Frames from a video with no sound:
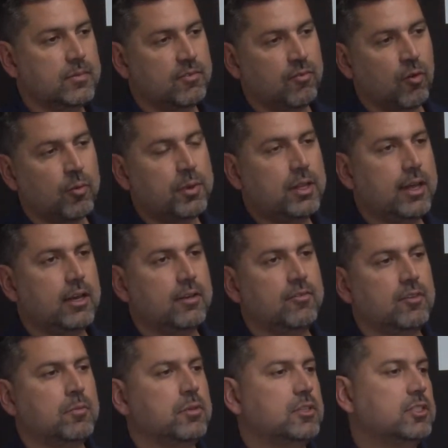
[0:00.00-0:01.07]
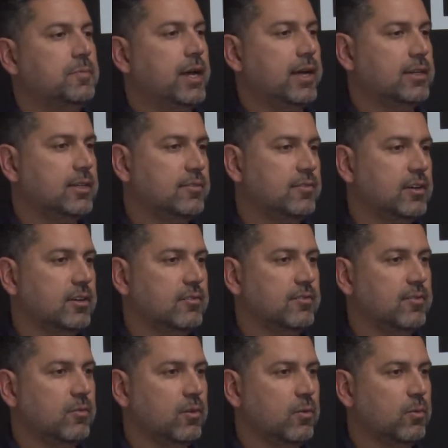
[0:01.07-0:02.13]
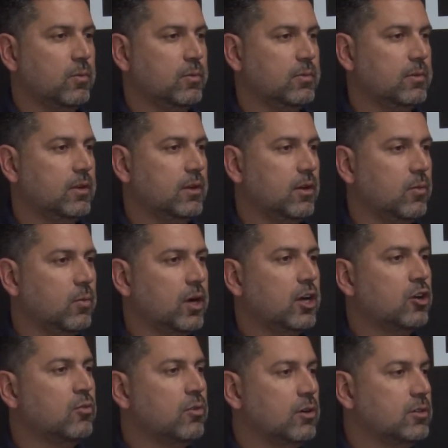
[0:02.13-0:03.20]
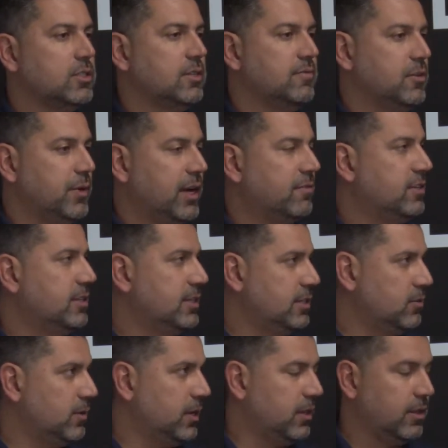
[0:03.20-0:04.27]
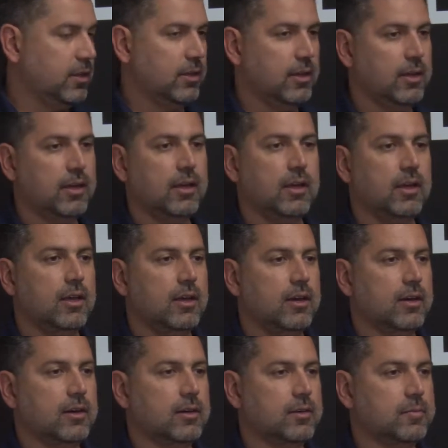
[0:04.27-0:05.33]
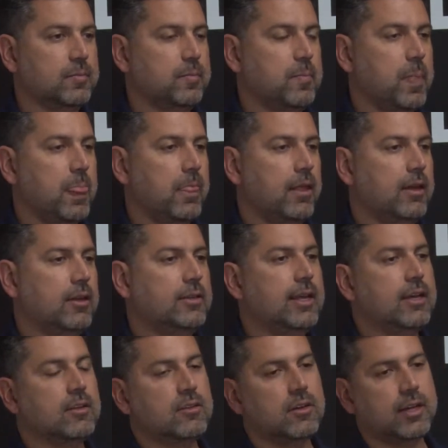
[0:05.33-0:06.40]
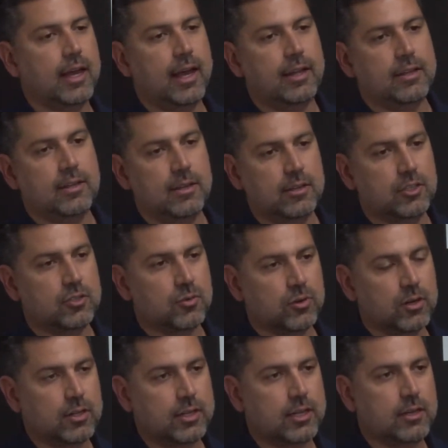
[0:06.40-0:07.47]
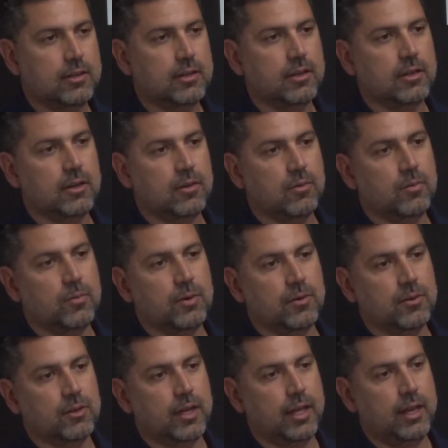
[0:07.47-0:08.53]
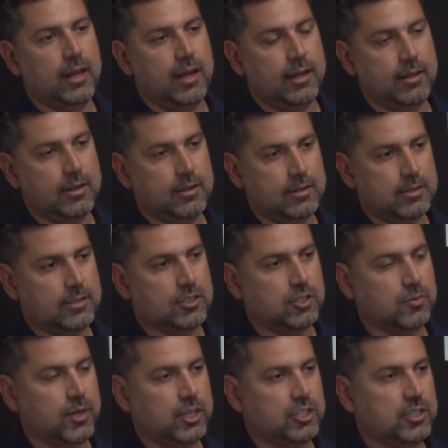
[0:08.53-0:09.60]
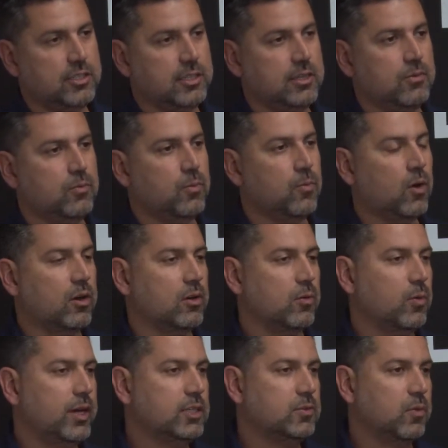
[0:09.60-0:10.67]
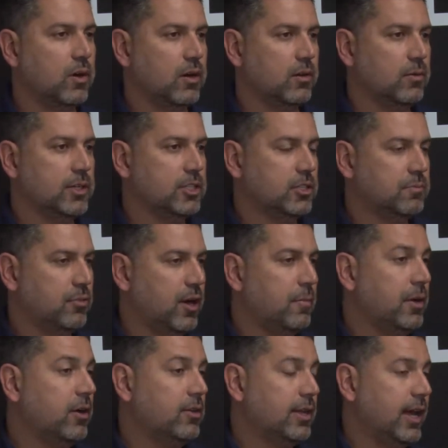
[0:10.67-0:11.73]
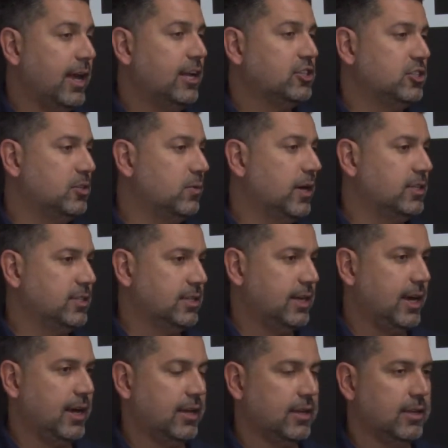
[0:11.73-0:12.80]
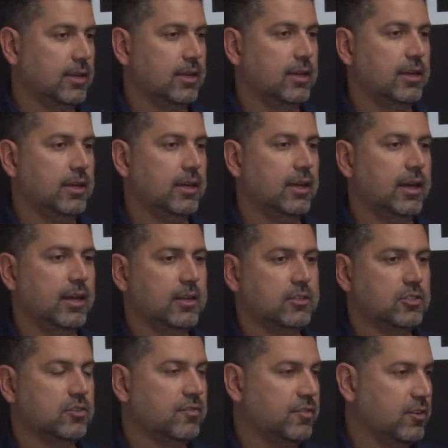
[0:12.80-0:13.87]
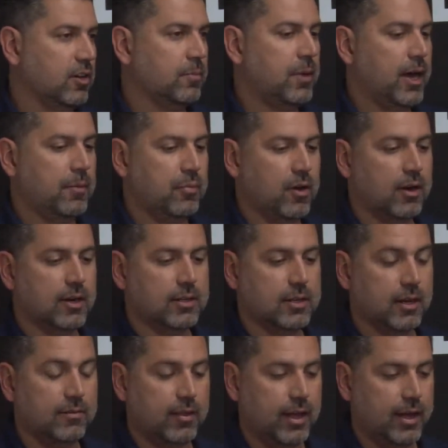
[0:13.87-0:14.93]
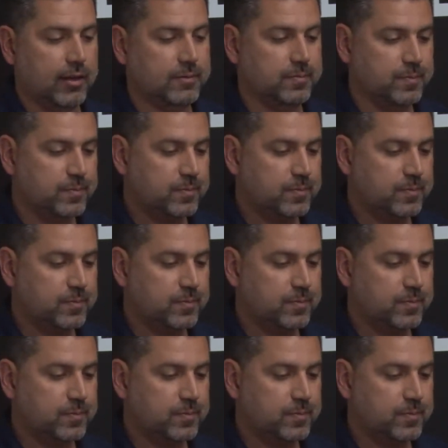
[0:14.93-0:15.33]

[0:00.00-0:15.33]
formulated from the perspective of, what corrosive do we have to deal with? And you take a look at historically, we were looking at situations in water and wastewater, which is primarily H2S attack and sulfuric byproduct of that.